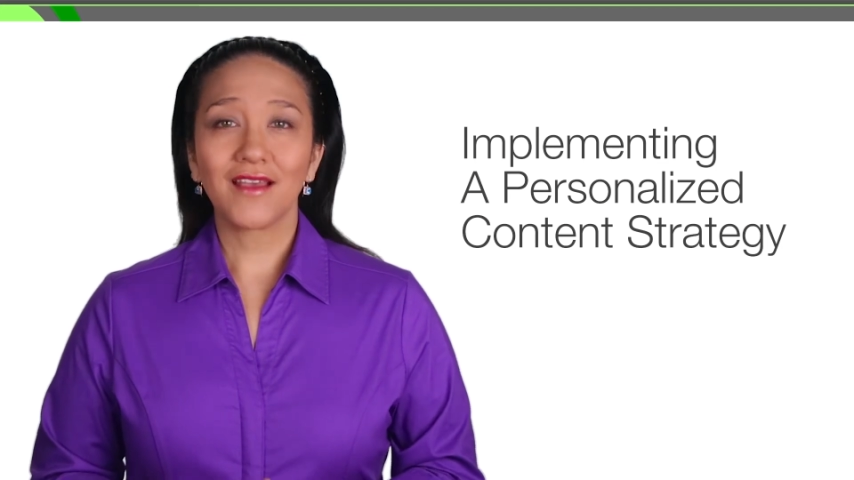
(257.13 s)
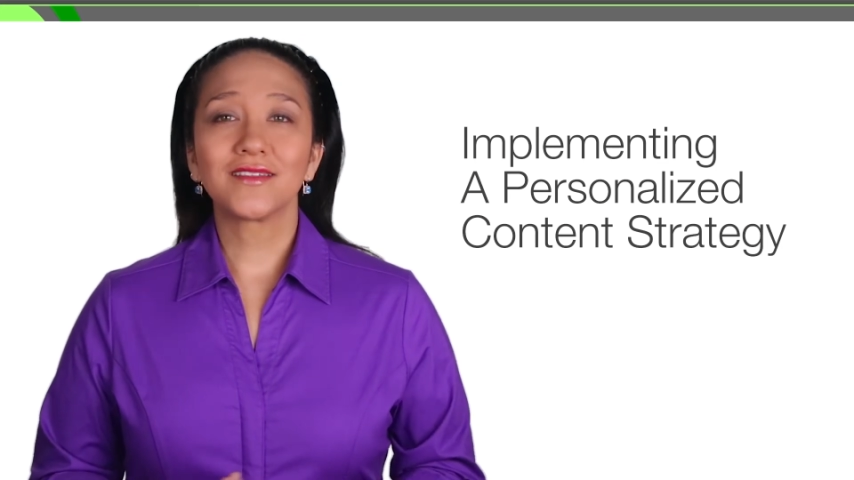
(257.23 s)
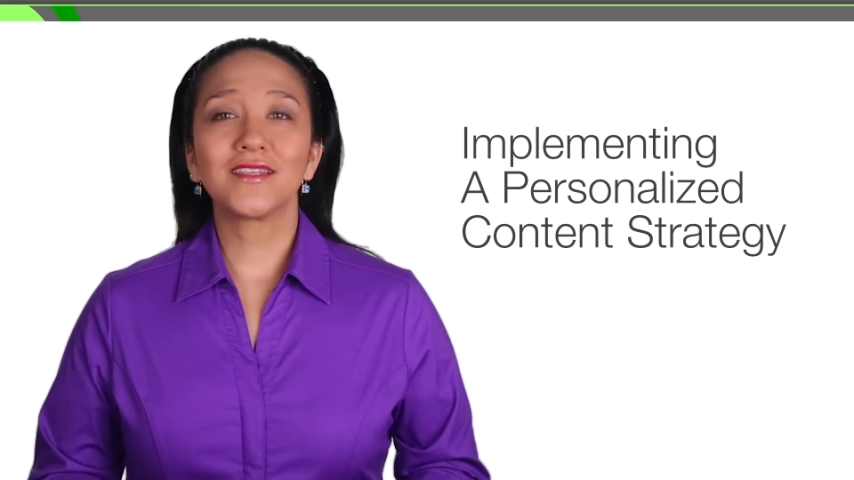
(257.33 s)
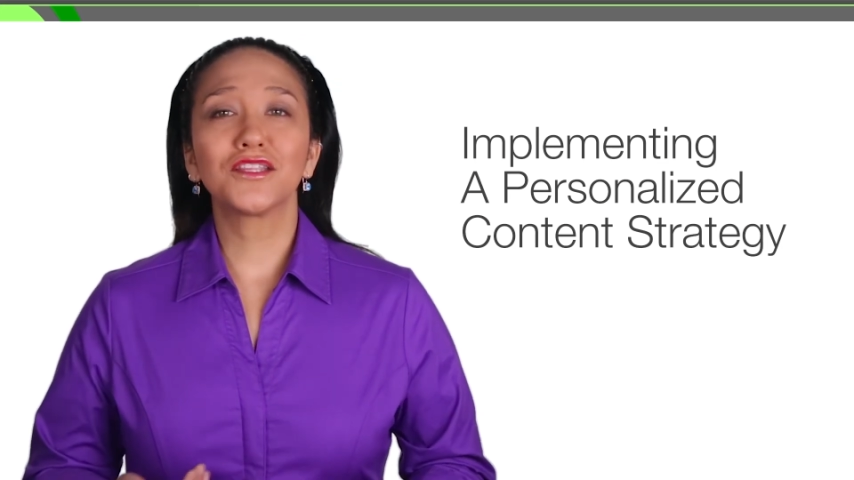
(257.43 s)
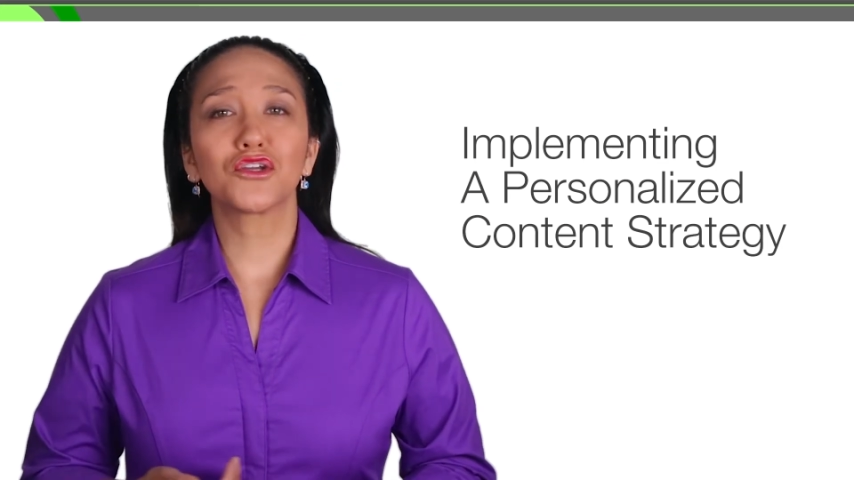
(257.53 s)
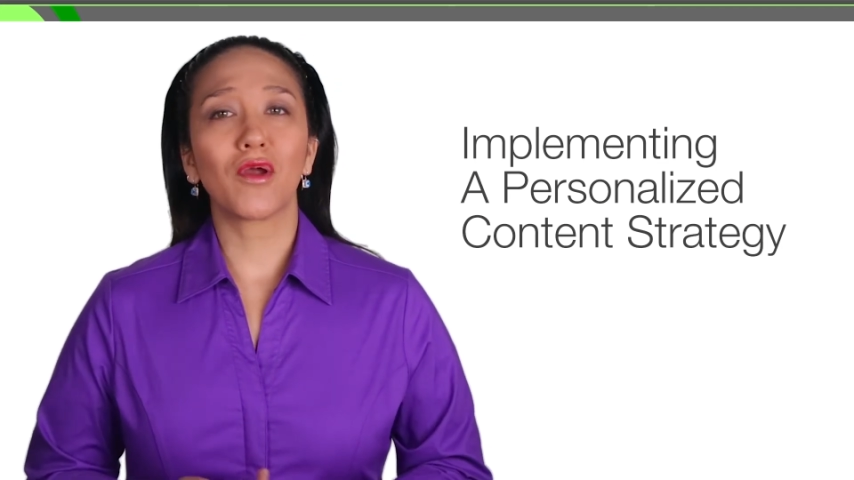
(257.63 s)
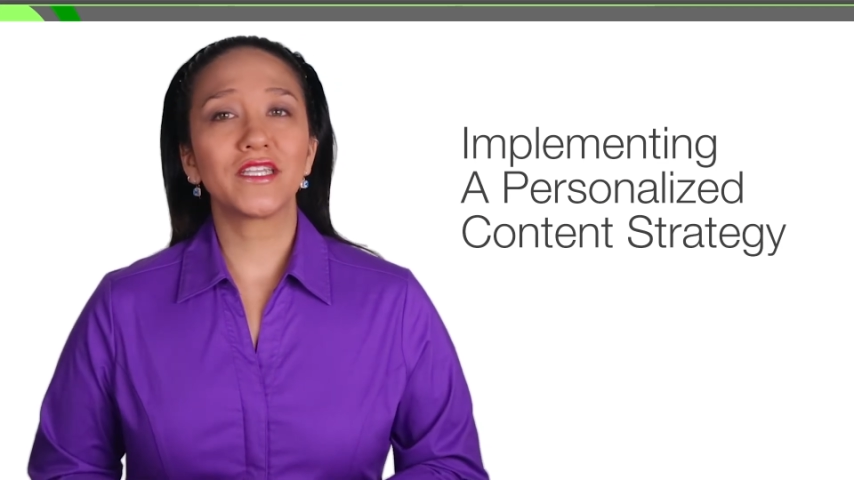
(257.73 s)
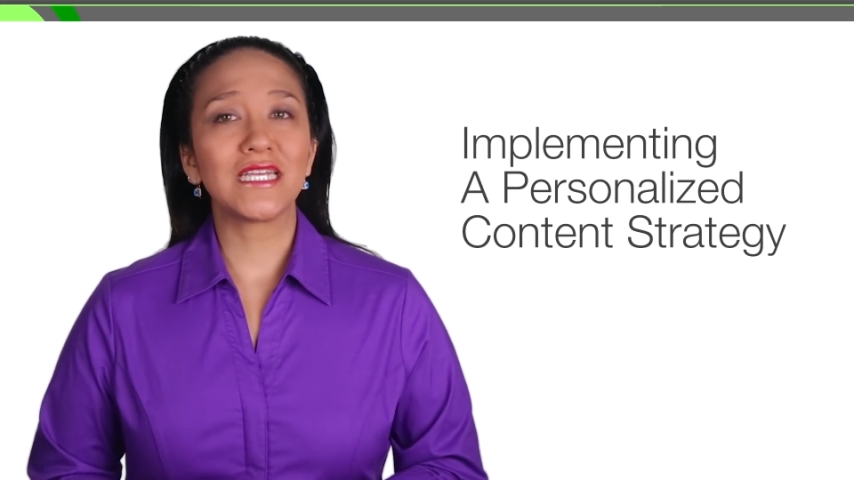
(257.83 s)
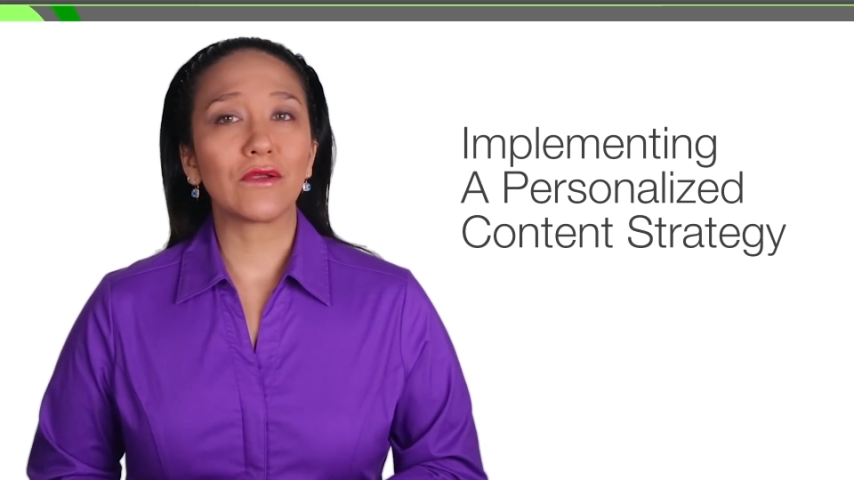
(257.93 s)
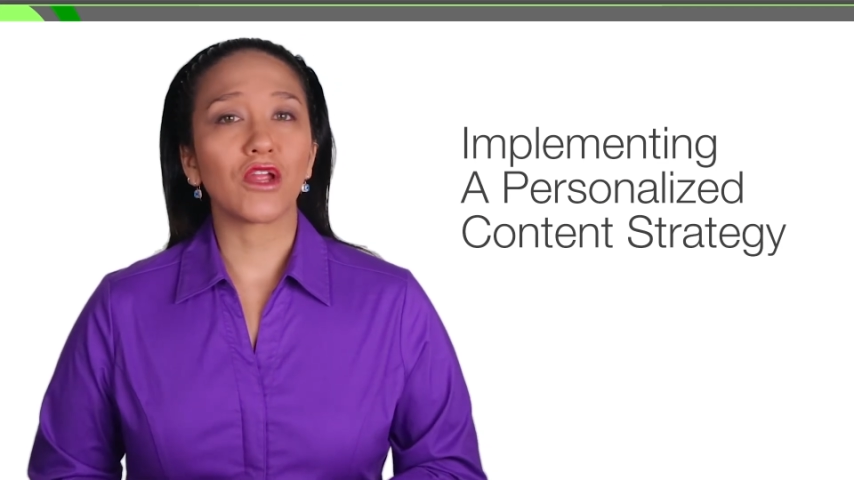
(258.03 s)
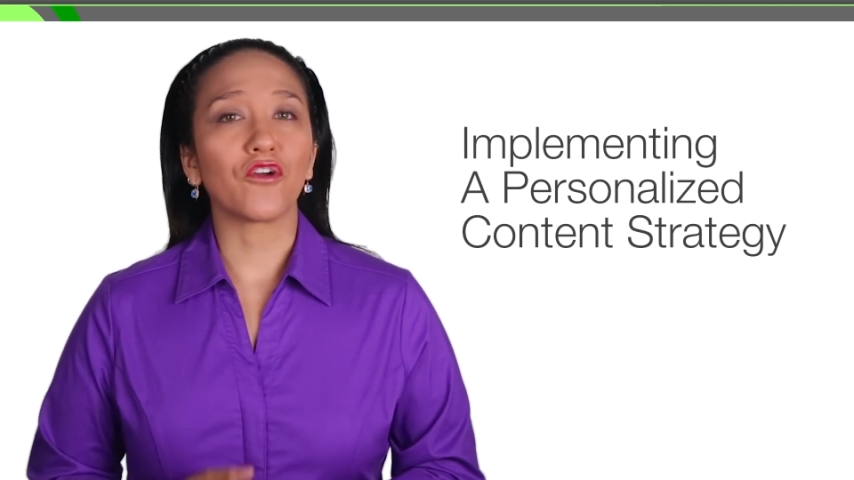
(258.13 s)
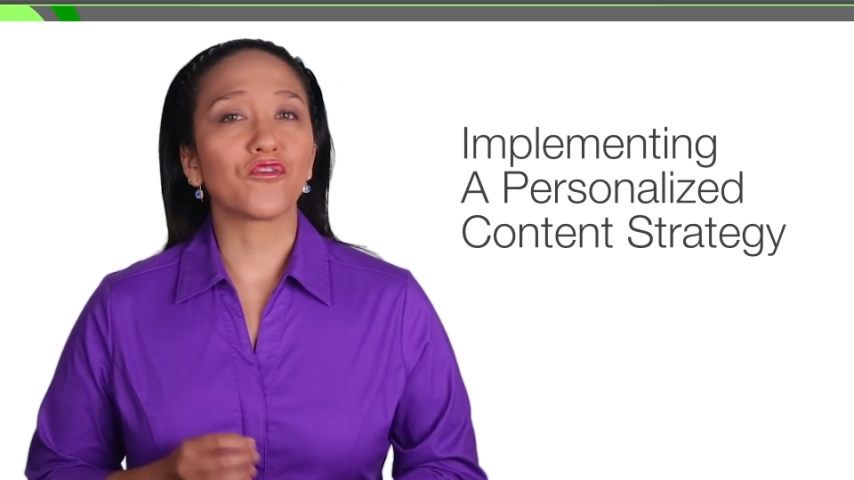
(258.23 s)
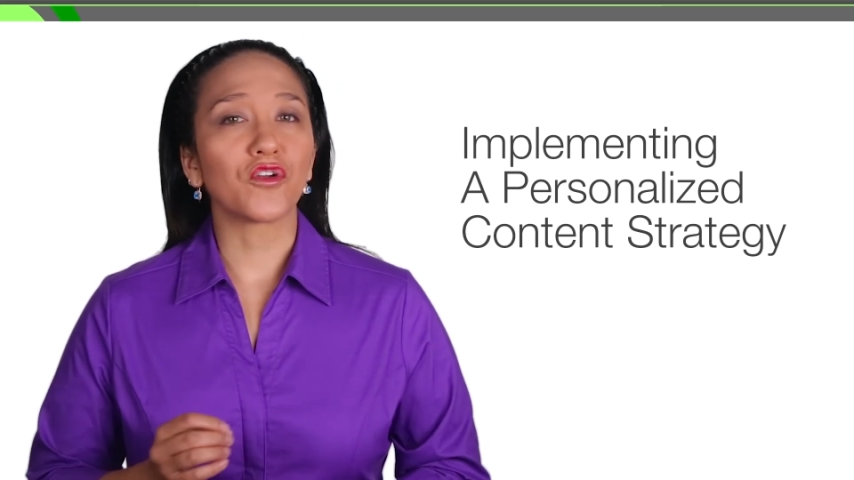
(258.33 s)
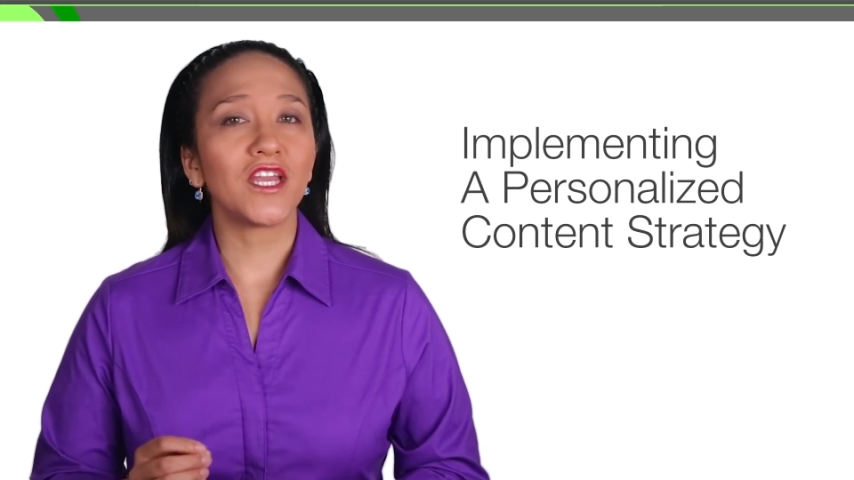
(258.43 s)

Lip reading: Set the criteria for